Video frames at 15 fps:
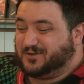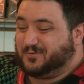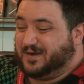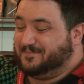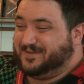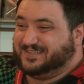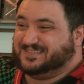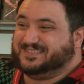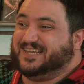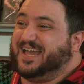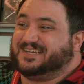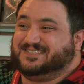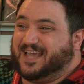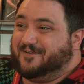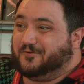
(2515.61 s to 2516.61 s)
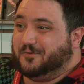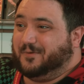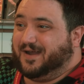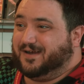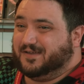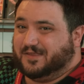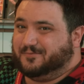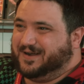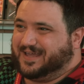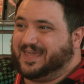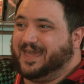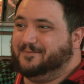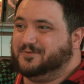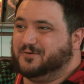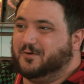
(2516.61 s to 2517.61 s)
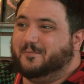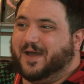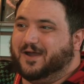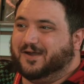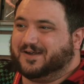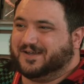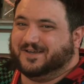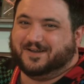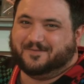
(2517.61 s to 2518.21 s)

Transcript: there would have been sex everywhere, and then when it came to America,